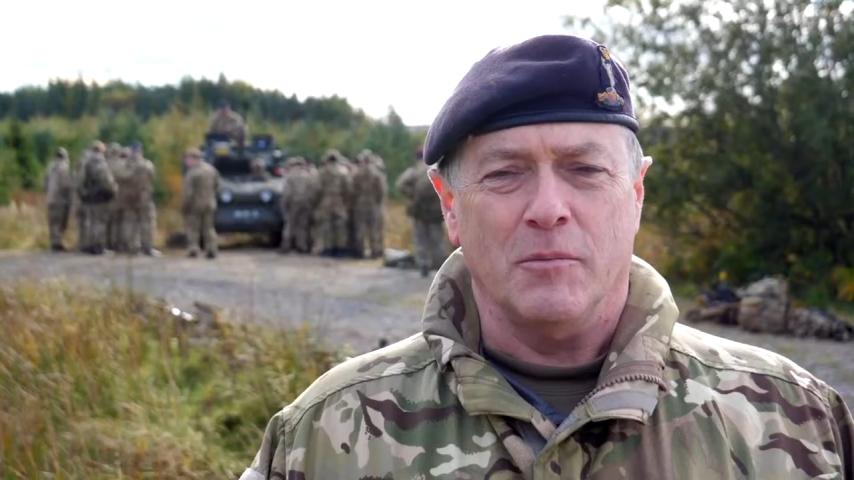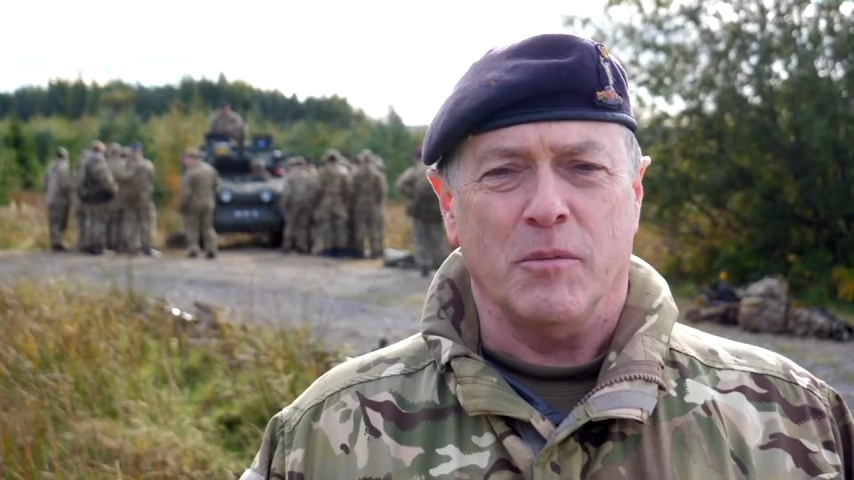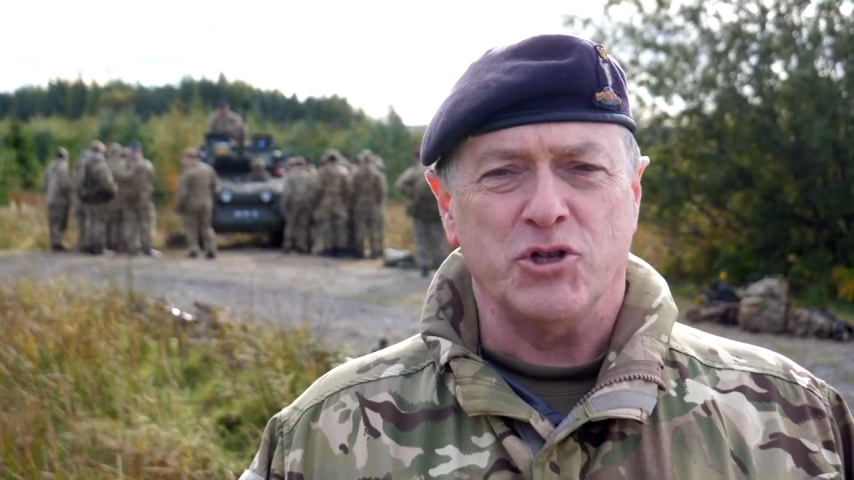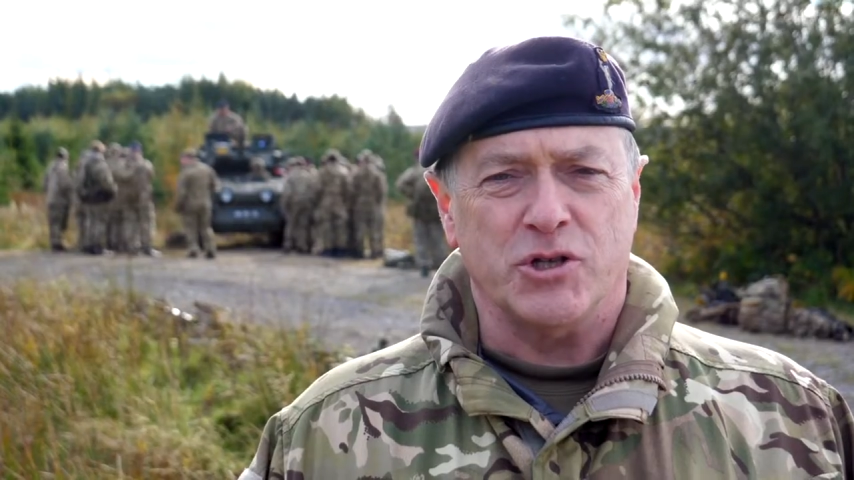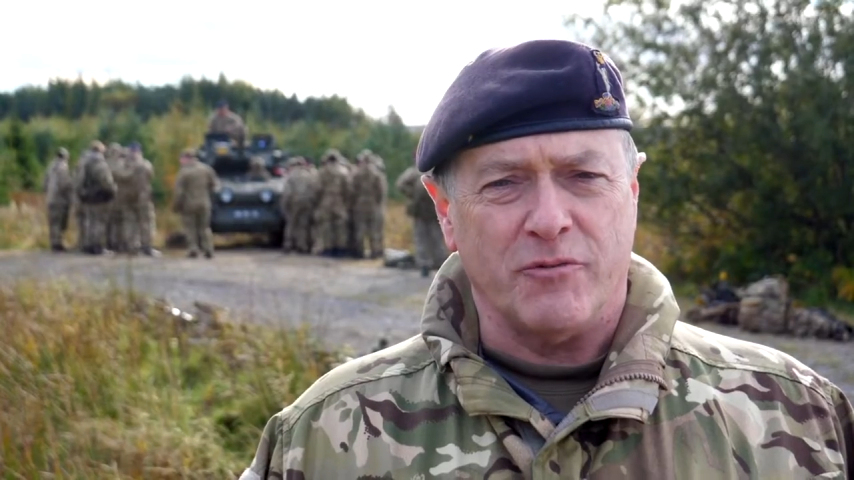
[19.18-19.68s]

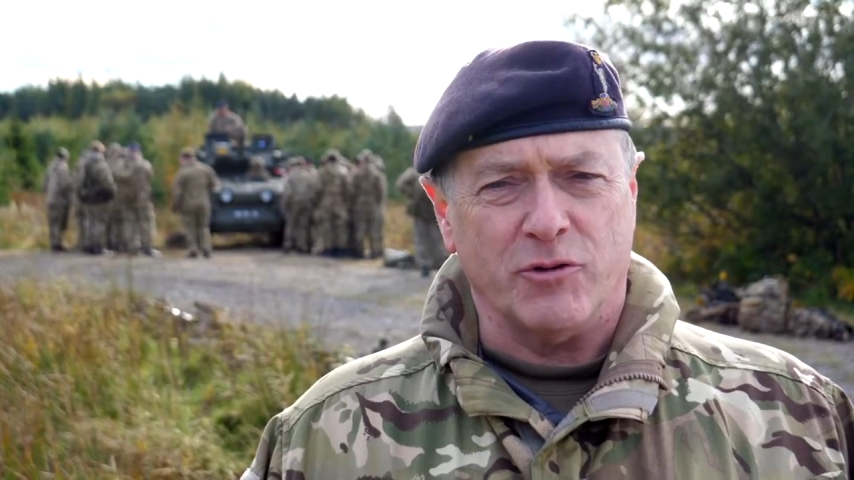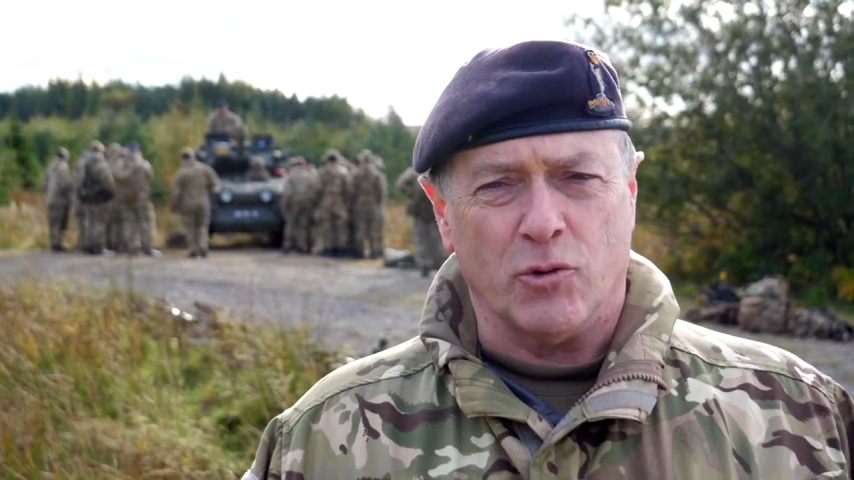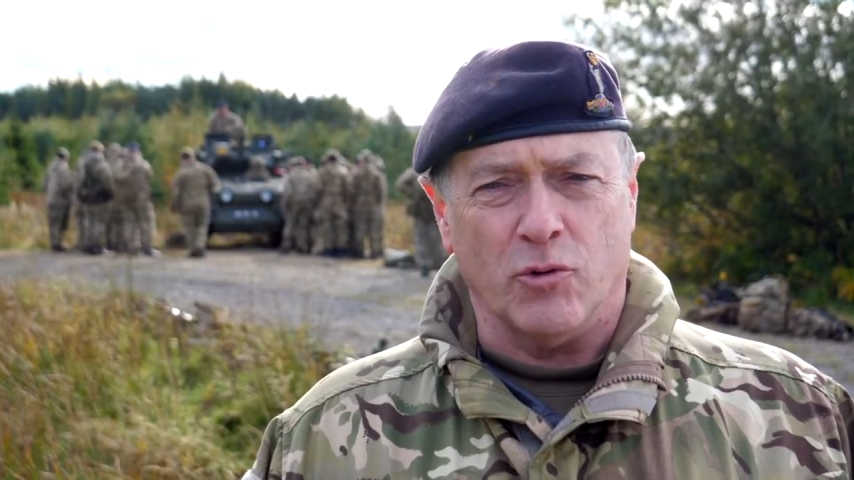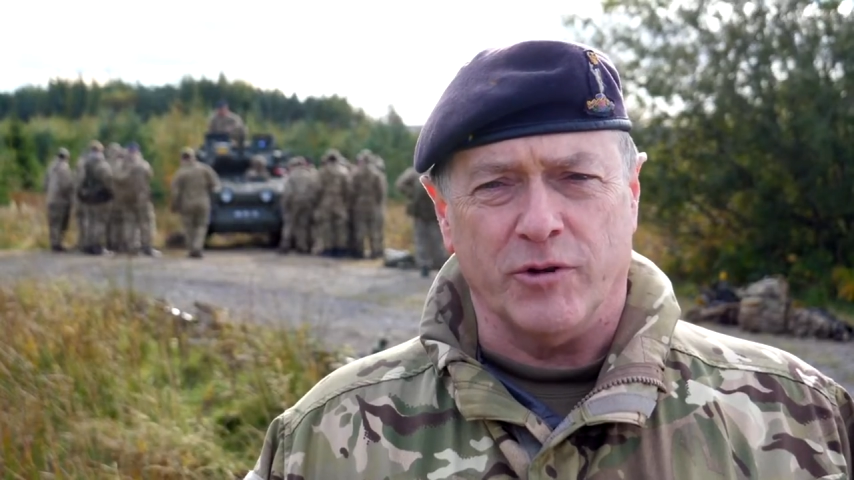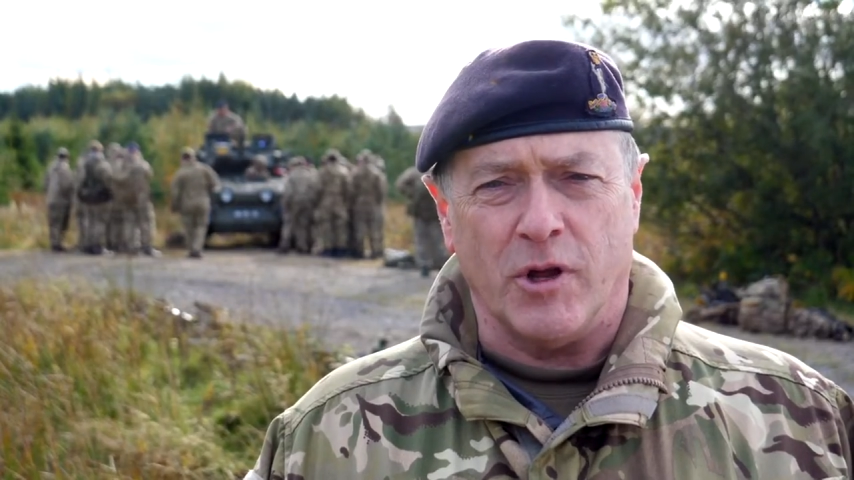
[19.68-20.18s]
Major David
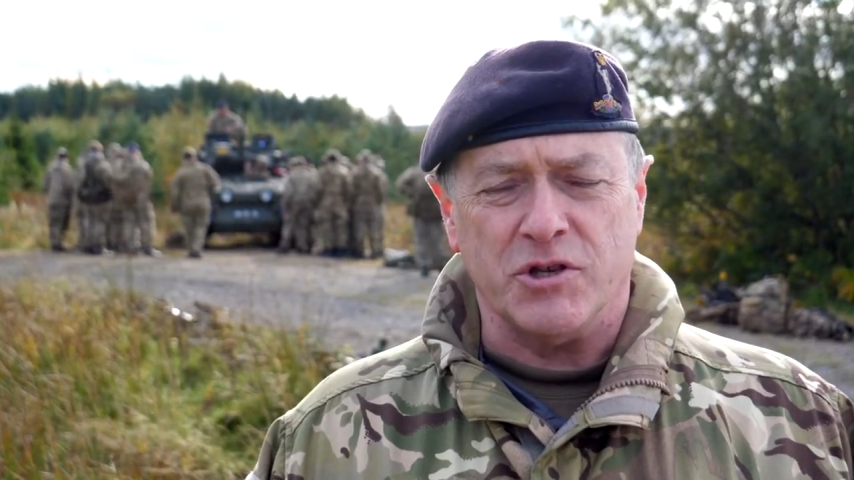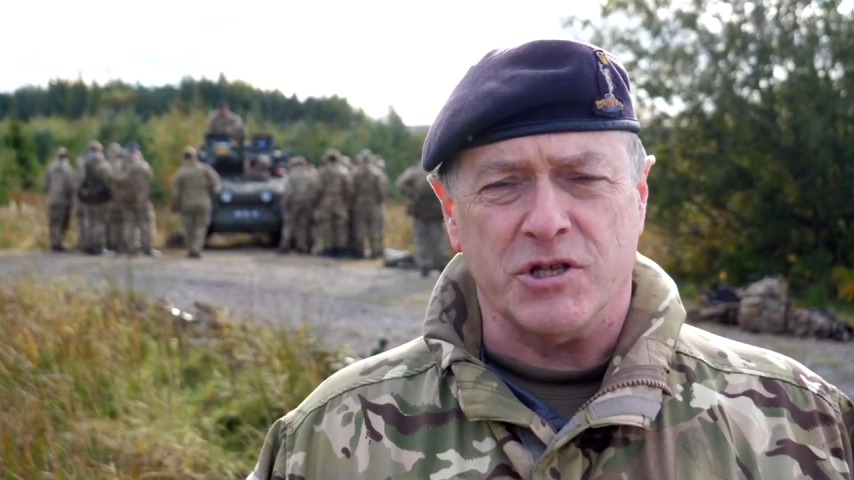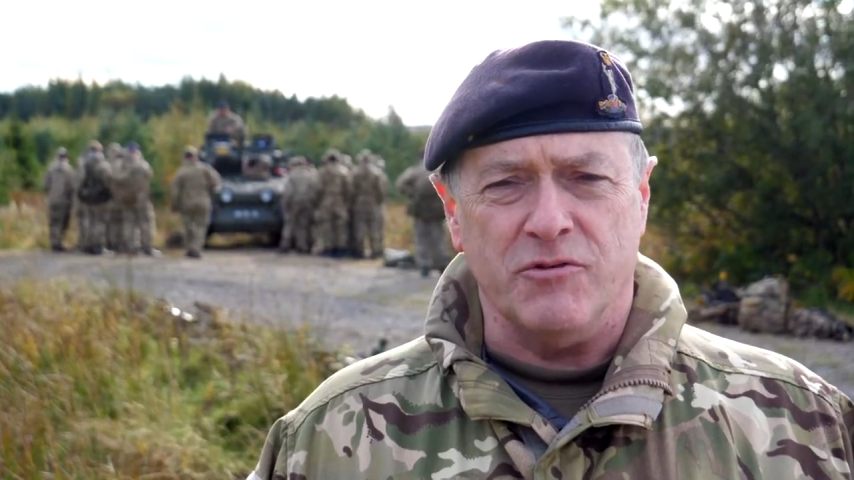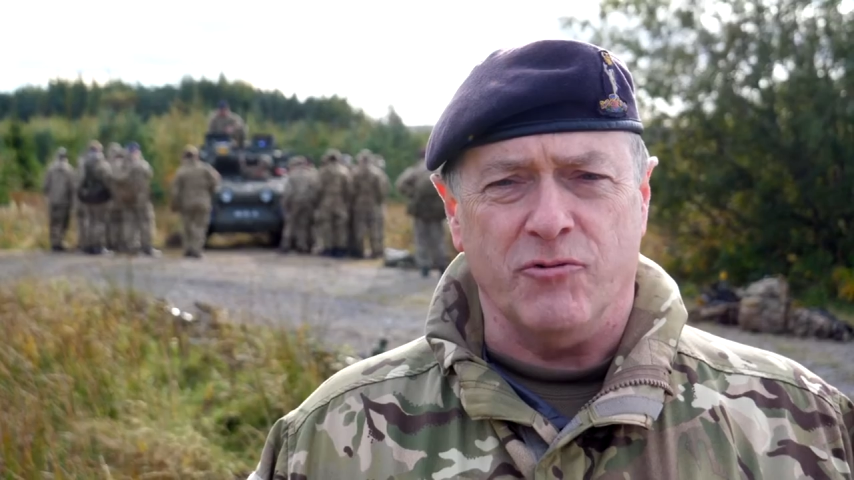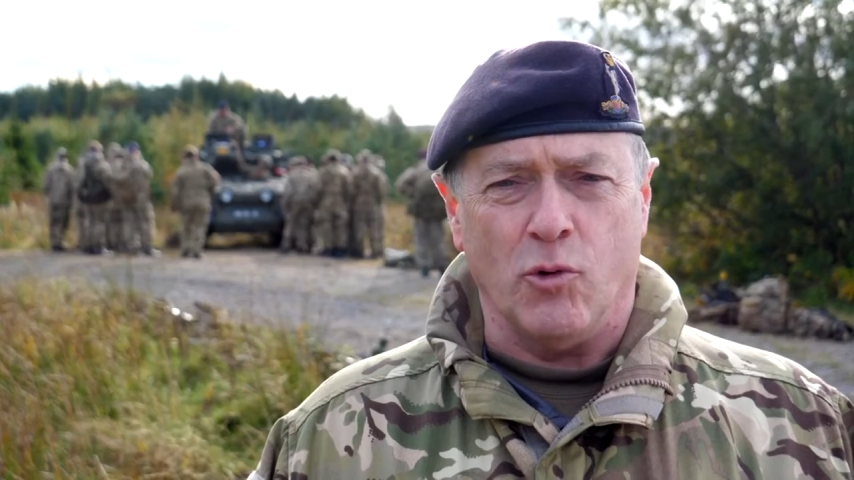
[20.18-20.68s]
Crawford,
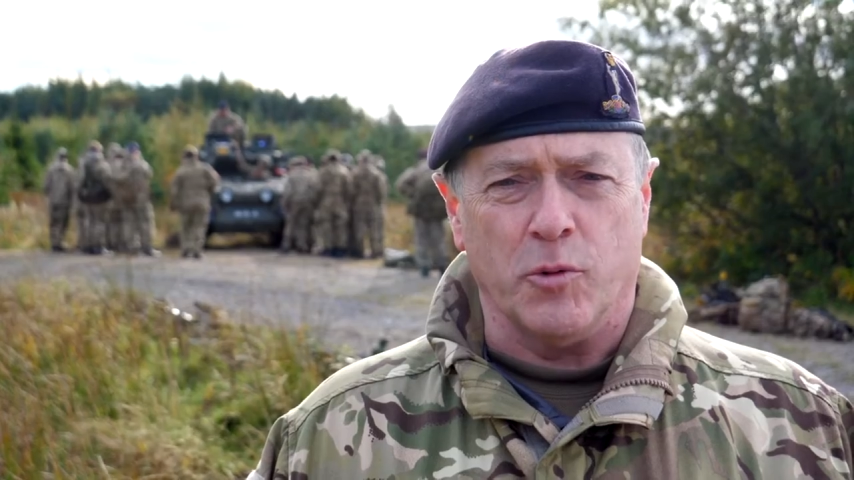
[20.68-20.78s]
OC 4